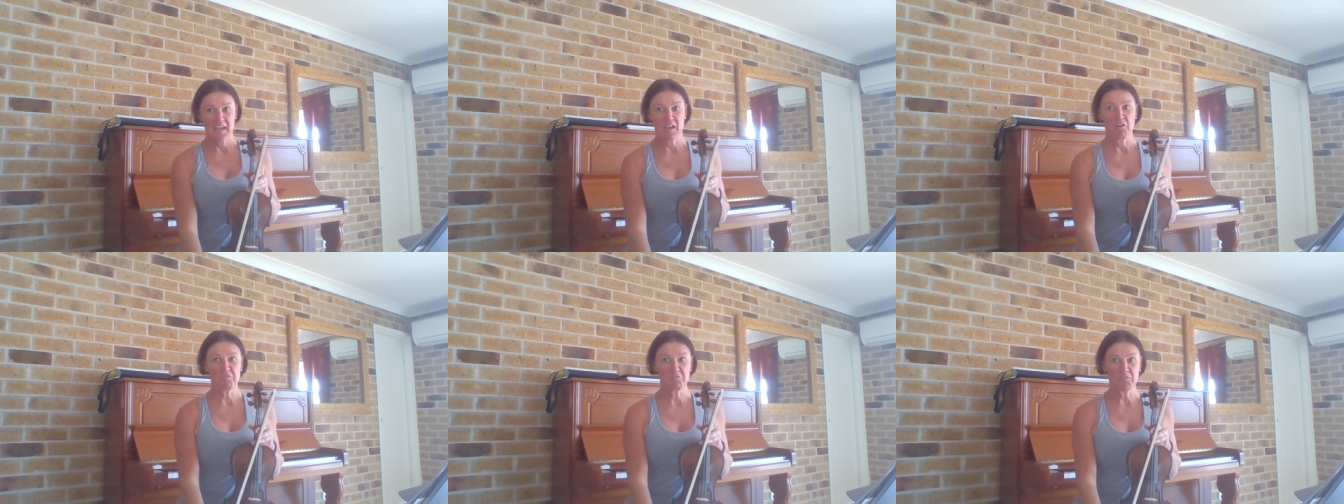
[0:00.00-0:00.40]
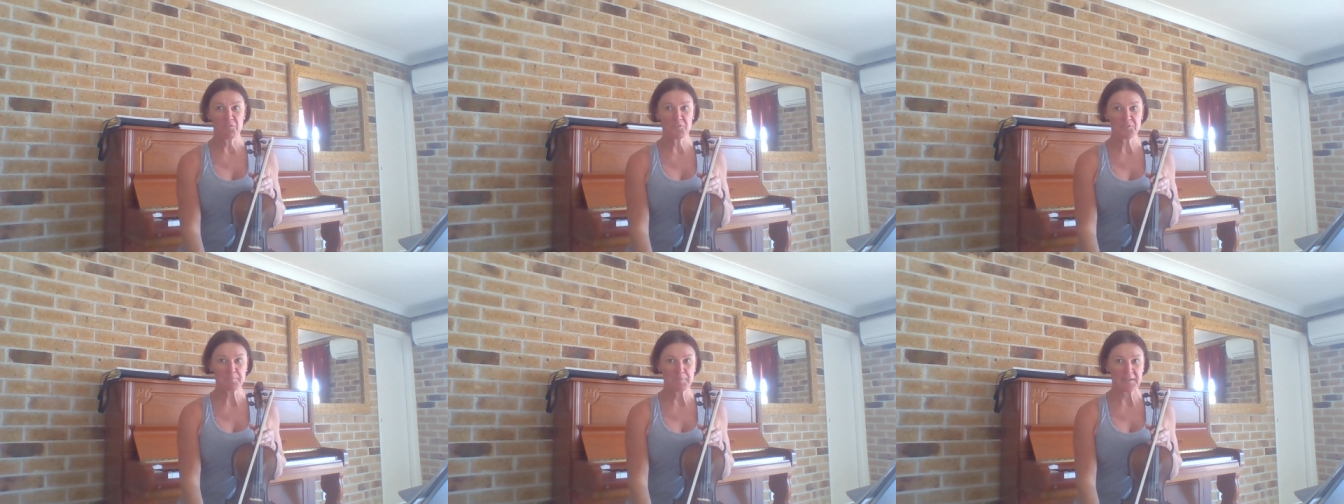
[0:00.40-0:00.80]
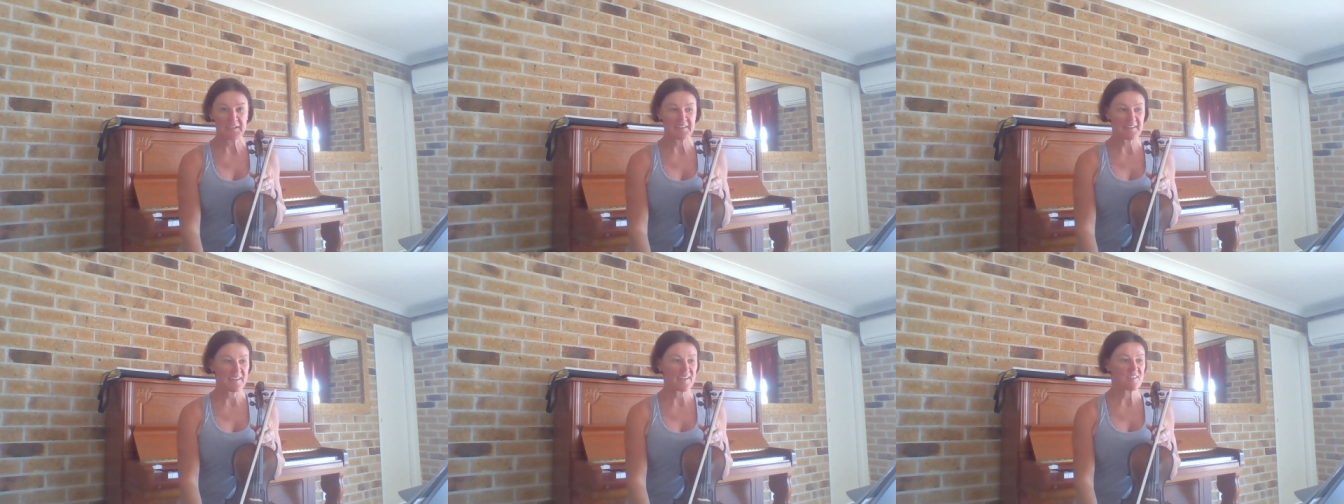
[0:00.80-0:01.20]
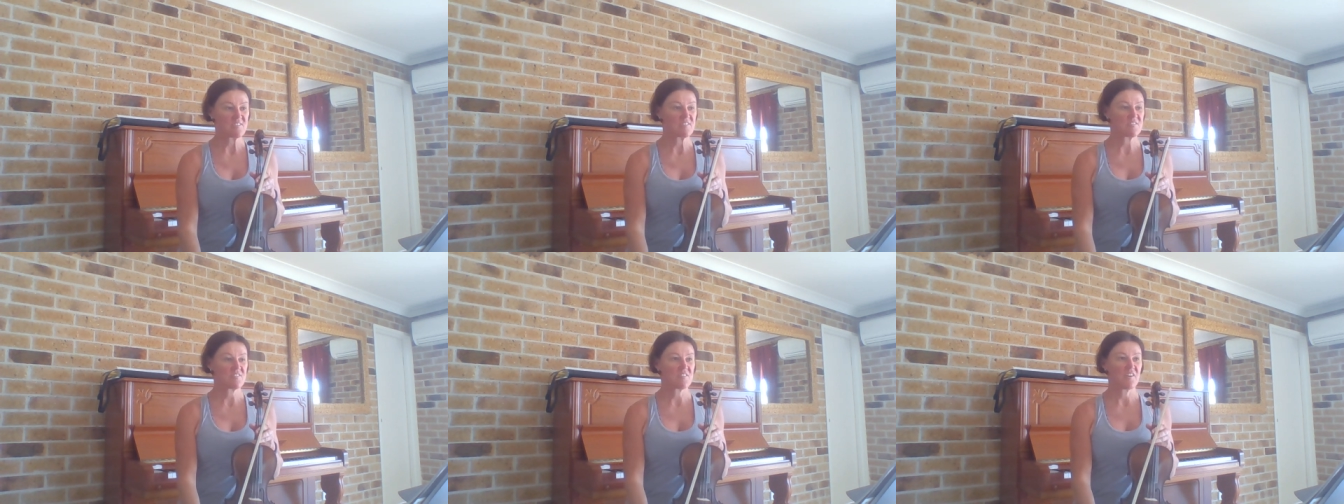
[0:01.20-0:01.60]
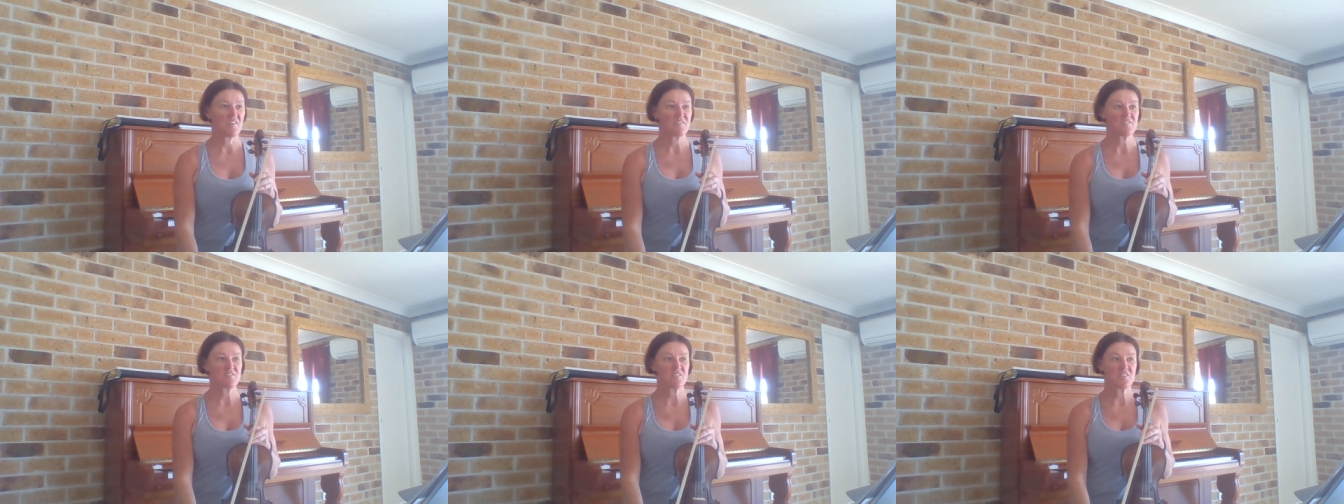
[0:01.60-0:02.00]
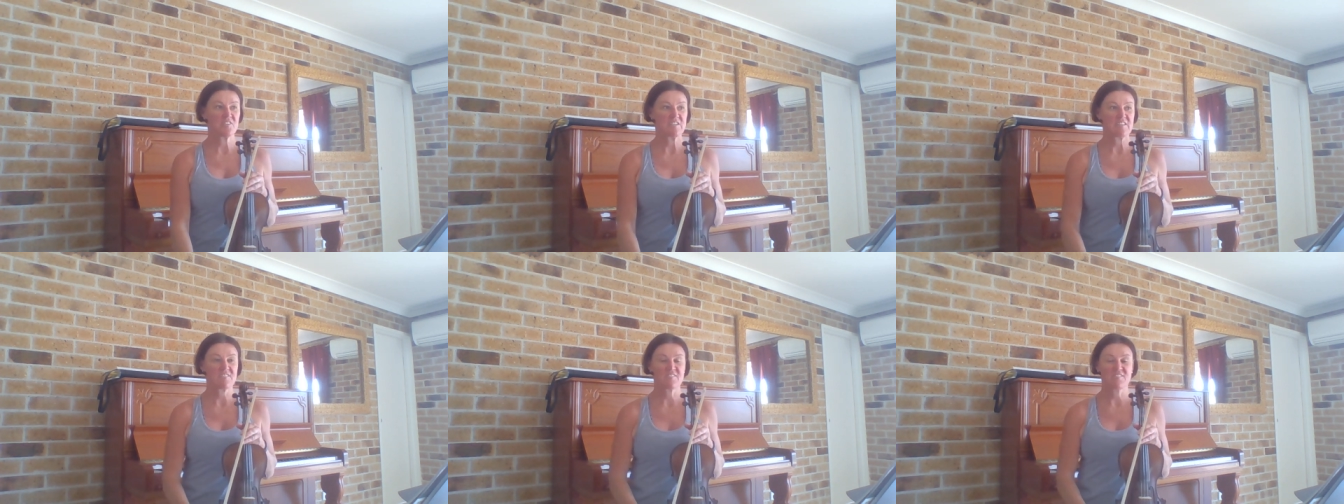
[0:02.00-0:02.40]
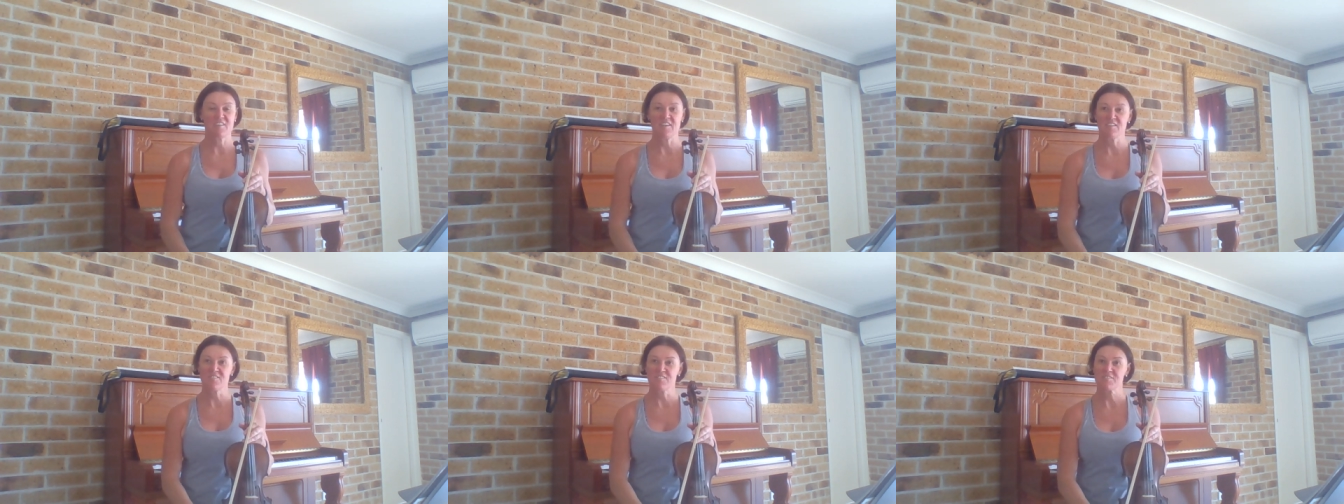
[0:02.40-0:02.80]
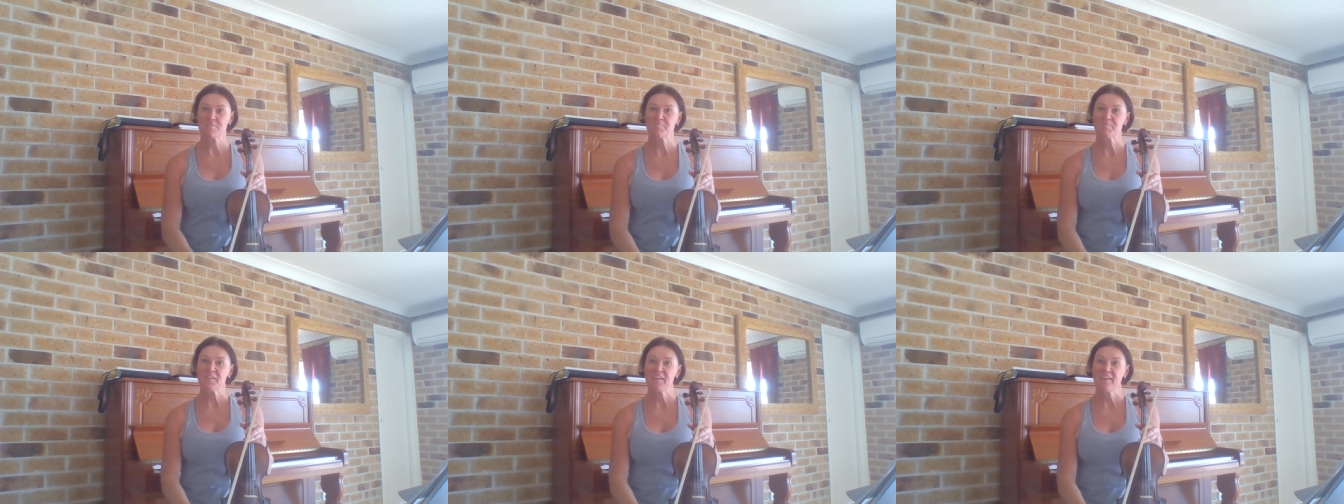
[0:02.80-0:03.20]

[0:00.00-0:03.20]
our fourth bead exercise 36.